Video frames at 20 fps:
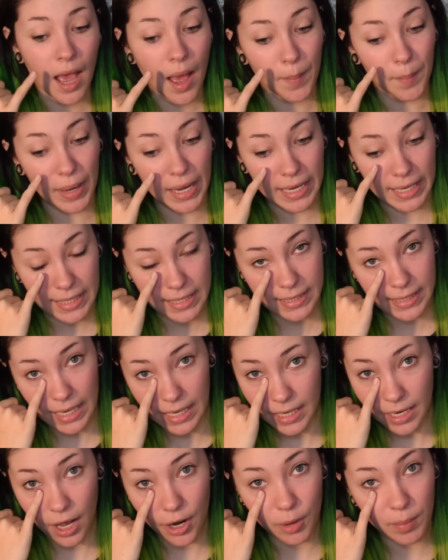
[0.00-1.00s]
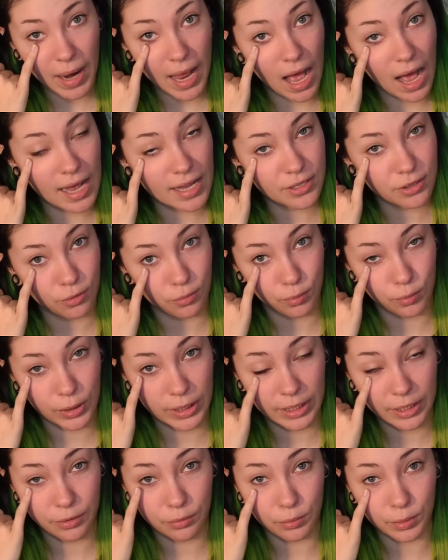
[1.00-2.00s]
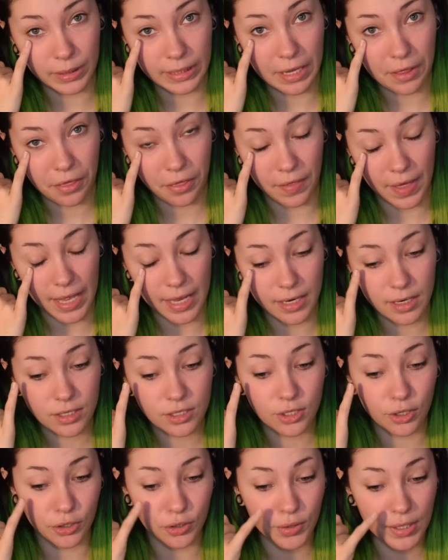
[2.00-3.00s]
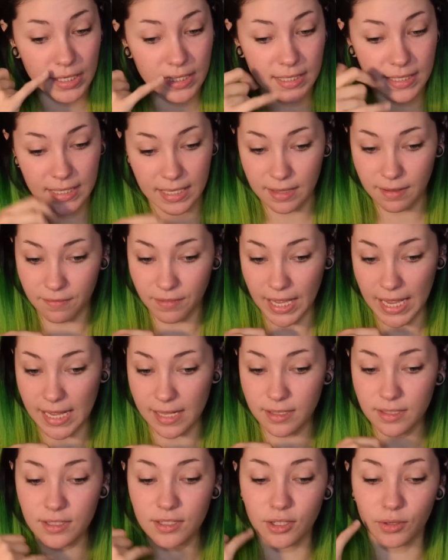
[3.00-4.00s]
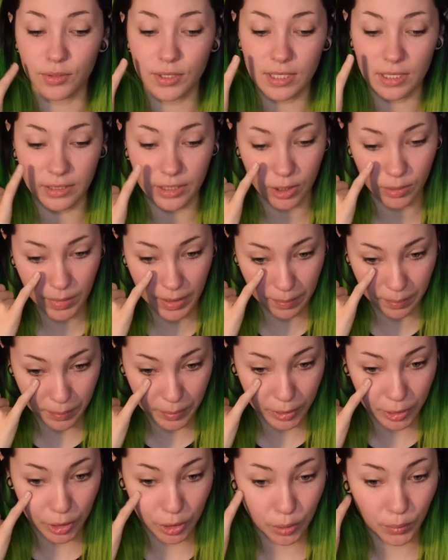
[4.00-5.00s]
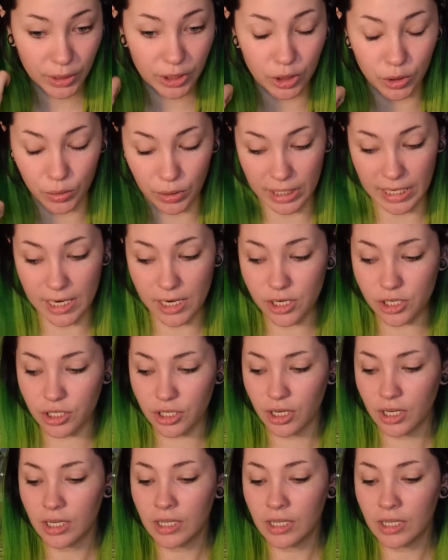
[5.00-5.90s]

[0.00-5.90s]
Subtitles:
My skin under my eyes are really, really thin, so you can see the veins, so it's a little bit blue and greenish.